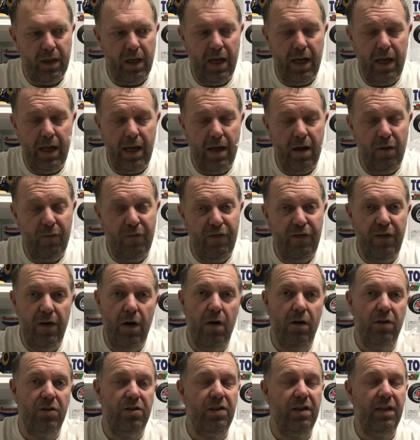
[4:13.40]

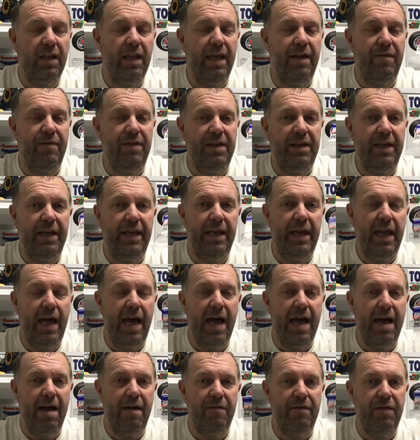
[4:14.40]
Unfortunately they didn't
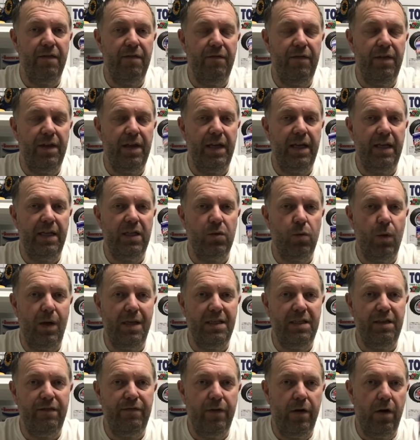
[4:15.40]
have the
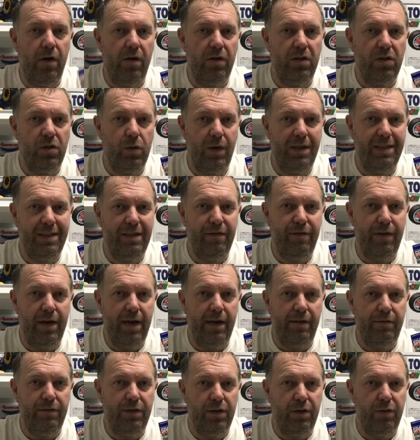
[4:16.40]
24 and
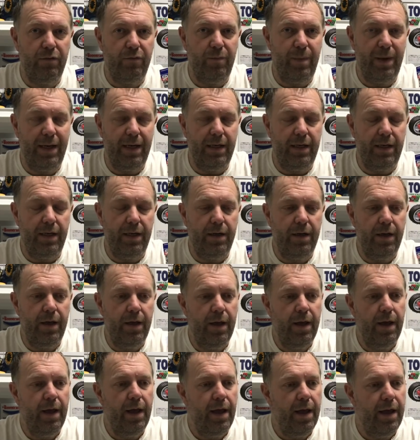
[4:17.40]
25 tooth pinion,
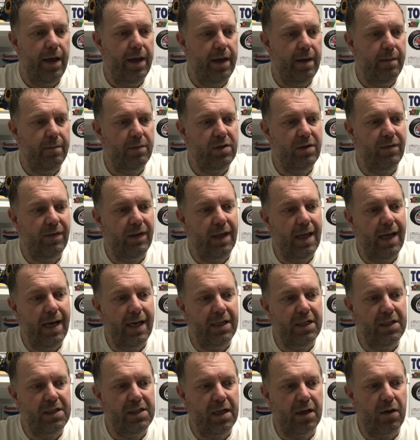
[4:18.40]
so the
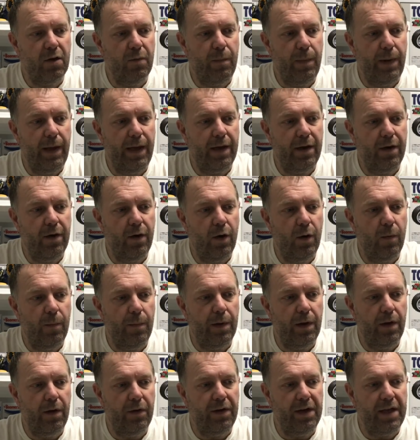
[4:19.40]
largest I could pick up
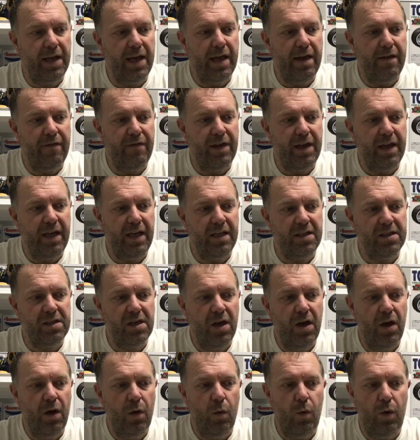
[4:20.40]
on the AVs
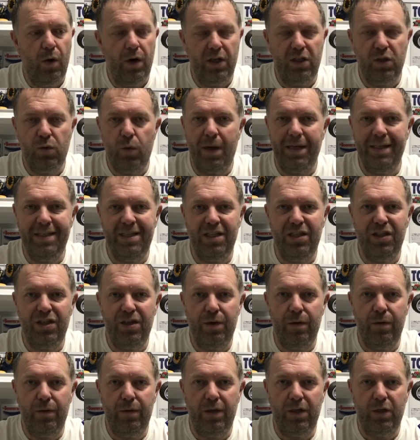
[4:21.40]
were a
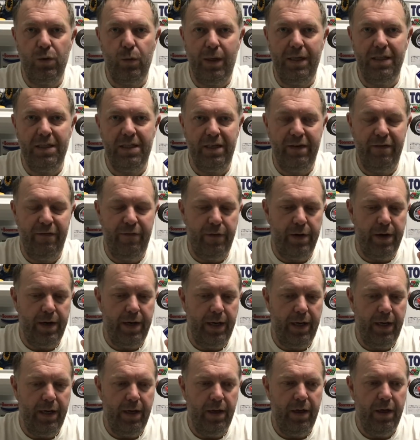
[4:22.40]
22 and a
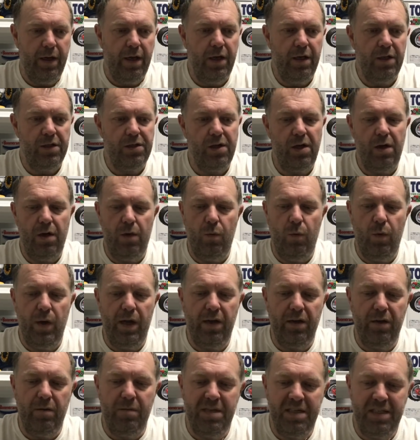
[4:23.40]
23. So we're
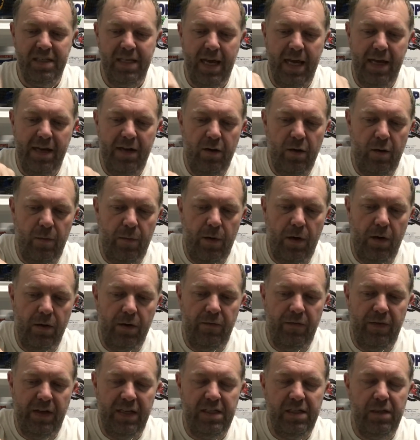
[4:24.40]
going to be setting
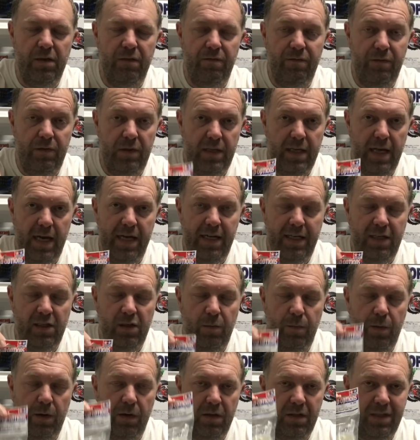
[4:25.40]
this
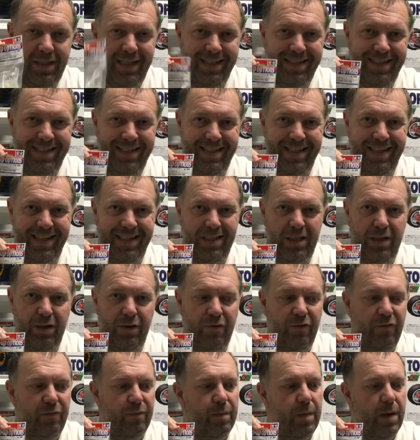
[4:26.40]
up on a 66
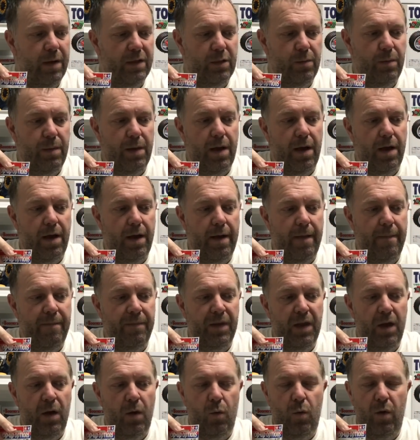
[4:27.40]
tooth but spur
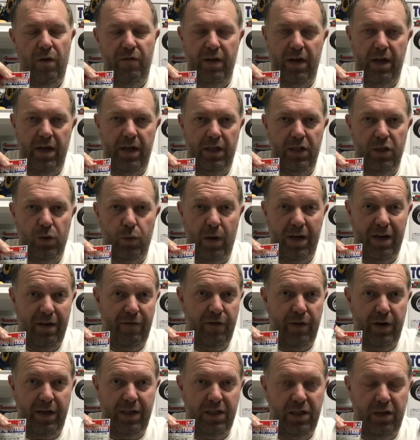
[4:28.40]
with a
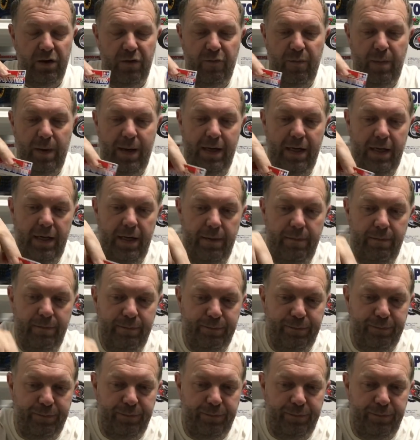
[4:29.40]
23 tooth pinion.